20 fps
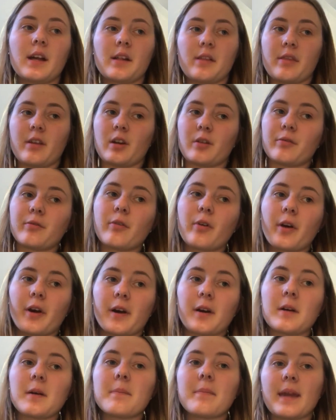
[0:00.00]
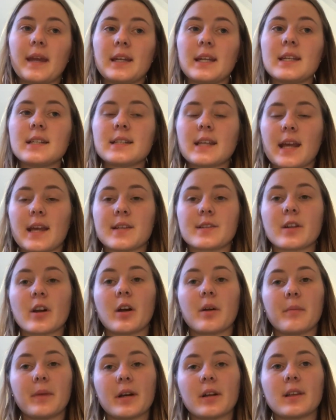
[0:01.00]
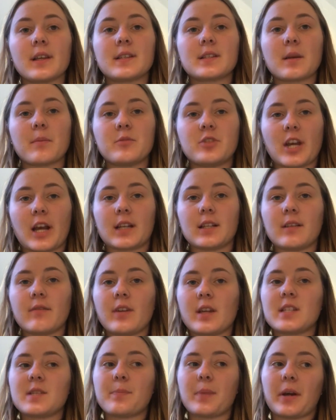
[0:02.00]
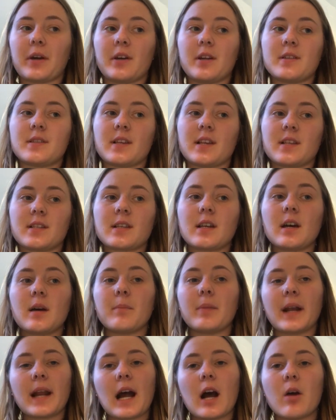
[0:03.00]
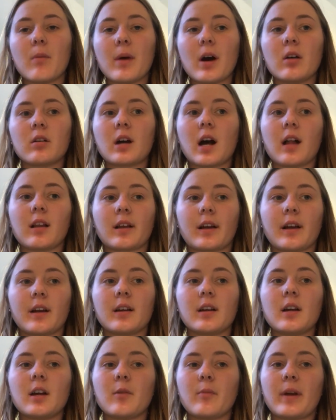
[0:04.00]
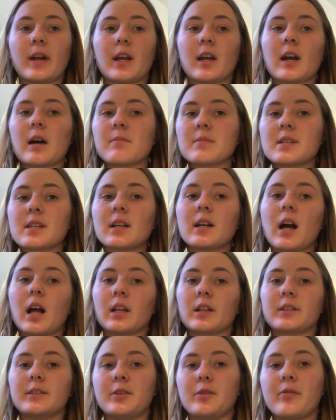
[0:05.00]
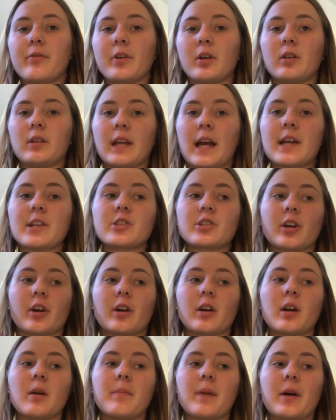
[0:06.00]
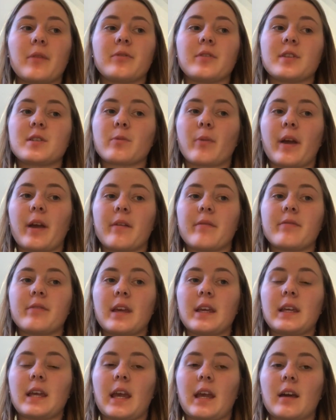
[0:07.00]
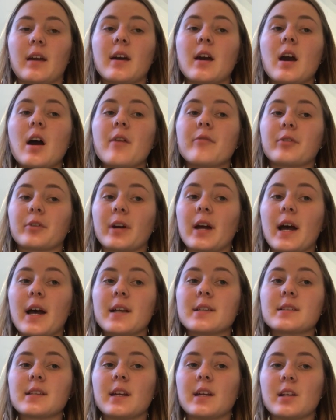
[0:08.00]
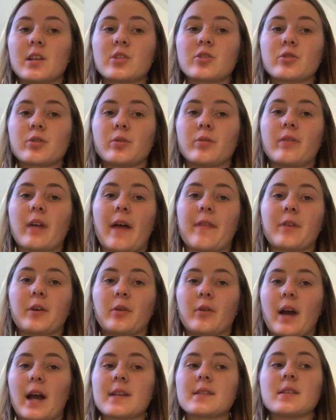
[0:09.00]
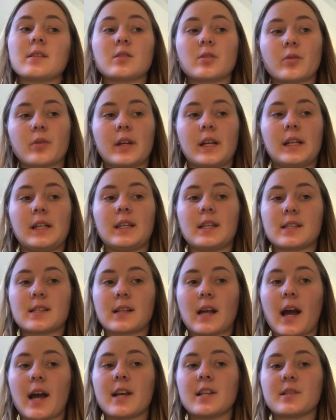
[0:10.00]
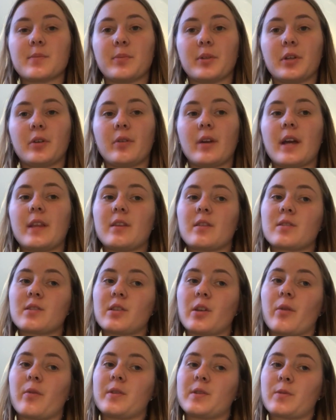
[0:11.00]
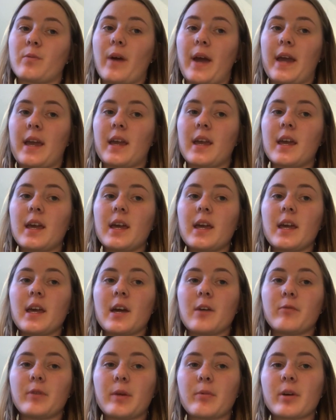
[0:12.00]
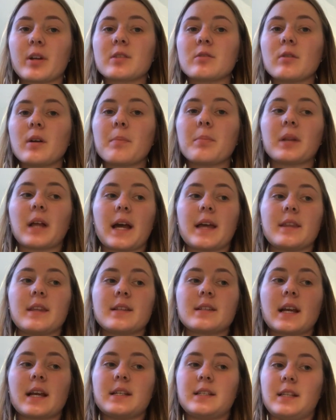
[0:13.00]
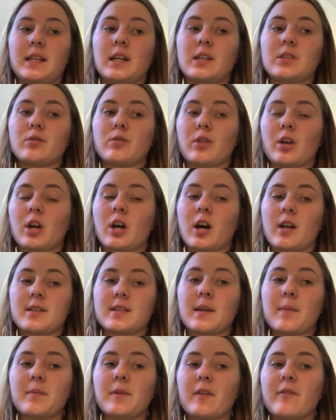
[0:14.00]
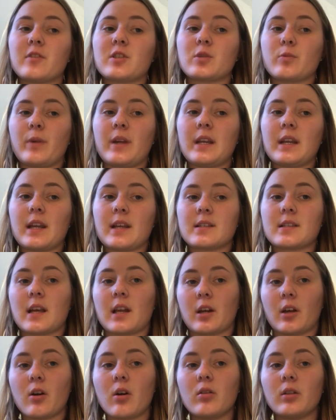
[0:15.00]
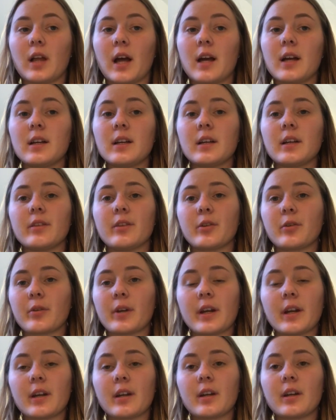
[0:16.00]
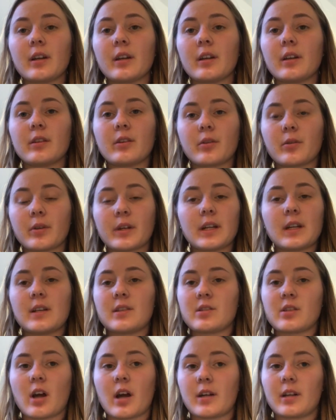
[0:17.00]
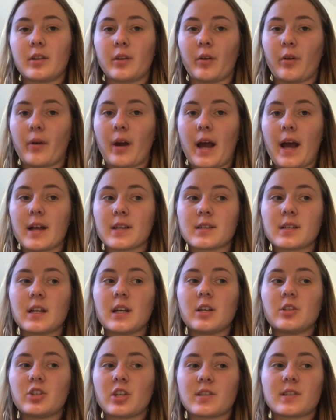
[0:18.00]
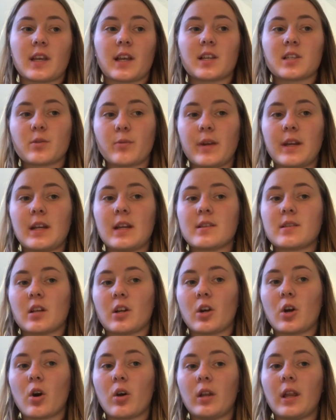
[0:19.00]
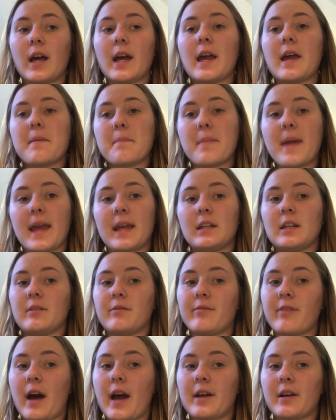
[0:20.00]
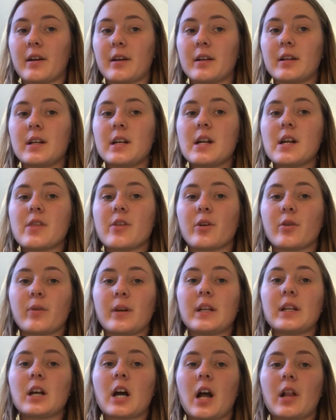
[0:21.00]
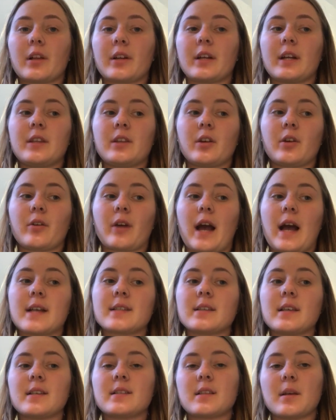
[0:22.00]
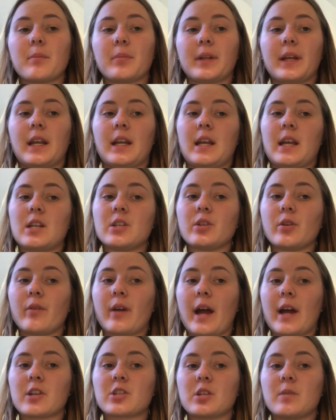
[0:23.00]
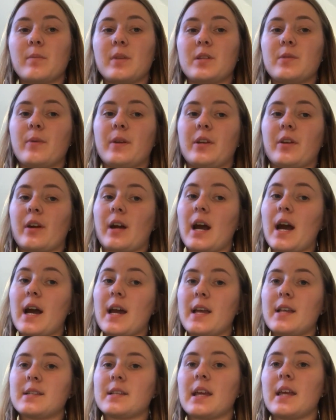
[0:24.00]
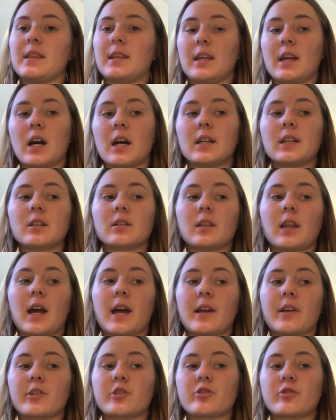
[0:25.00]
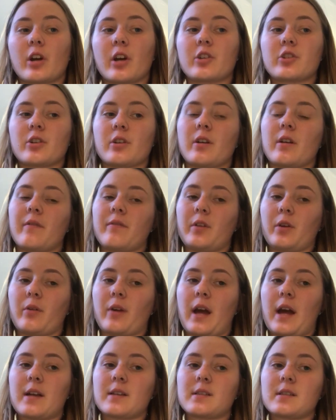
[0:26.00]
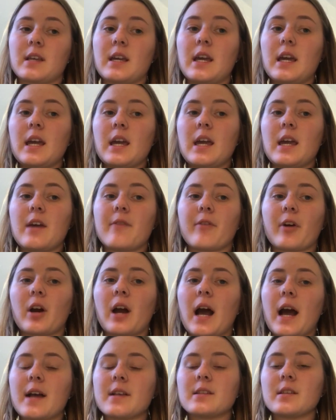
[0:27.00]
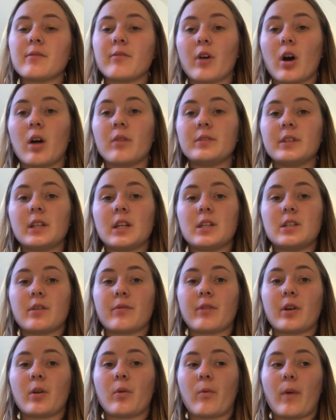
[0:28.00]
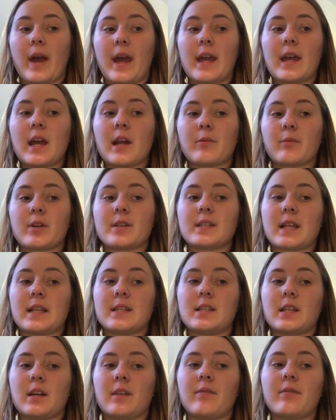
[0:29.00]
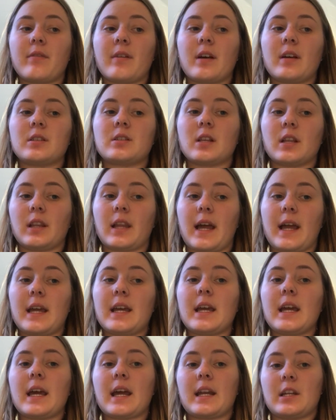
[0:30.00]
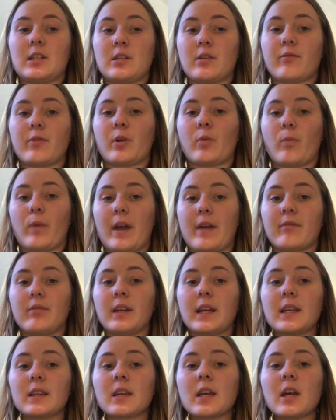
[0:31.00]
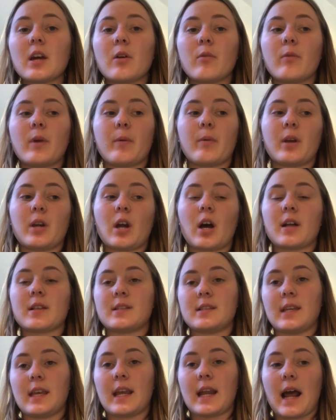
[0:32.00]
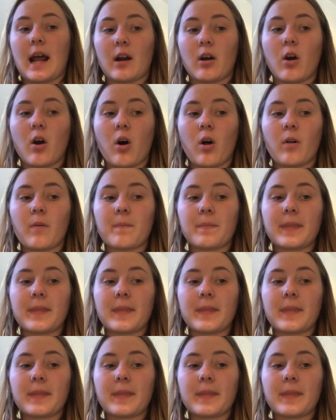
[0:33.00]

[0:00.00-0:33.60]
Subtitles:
Therefore, pain and taste are merely subjective experiences. But how about color? When it comes to color, you feel less sure about this way of thinking. For us, it is true that the grass is green, the sky is blue, and the snow is white. If we were to apply this idea to the concept of sweetness and cola, the green is not in the grass, just like sweetness and cola and pain and fire. The green color in the grass is simply an interaction between your eyes and the underlying structure of the grass. If our eyes evolved in a different way and were sensitive to light at a different wavelength, we would not see it at all.